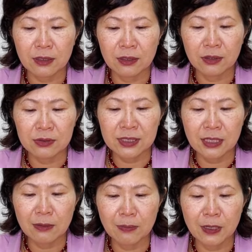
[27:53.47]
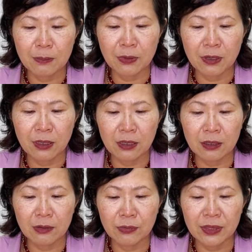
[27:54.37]
you'll see people
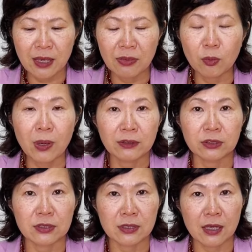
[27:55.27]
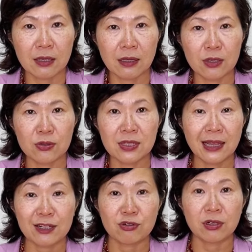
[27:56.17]
with the other welders, they use
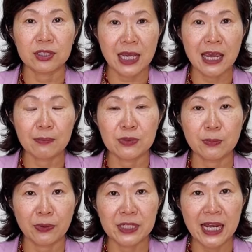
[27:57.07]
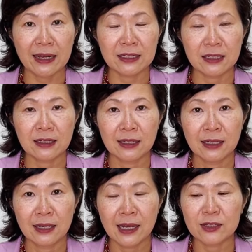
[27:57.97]
electrical tape to protect,
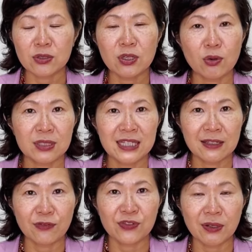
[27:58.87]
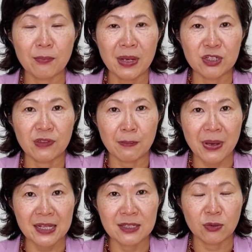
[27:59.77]
and so you don't feel much of the
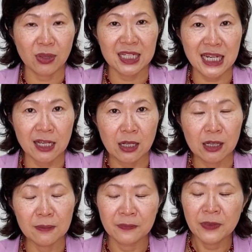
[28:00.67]
buzz or the tingle.